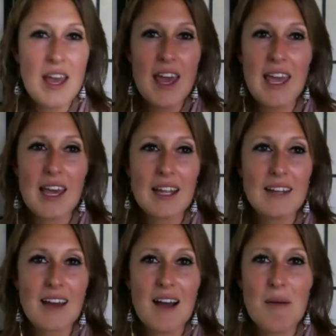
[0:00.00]

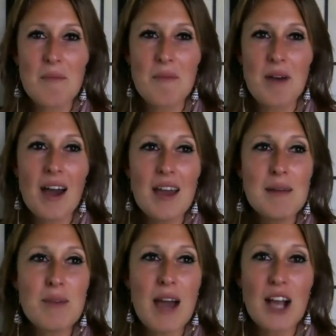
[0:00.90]
And um,
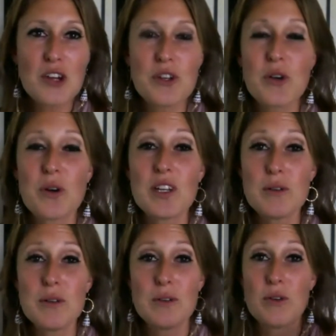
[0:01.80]
I'm actually going
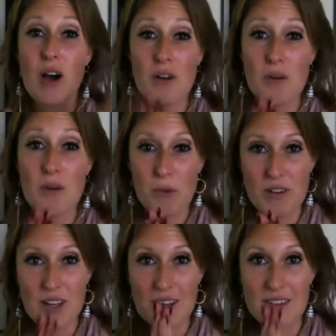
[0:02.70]
to honor my
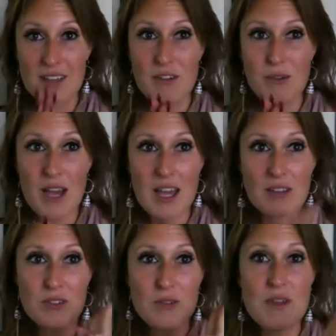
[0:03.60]
word and give
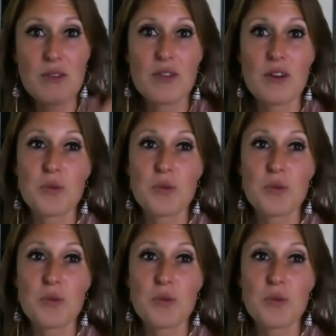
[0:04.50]
away $2,000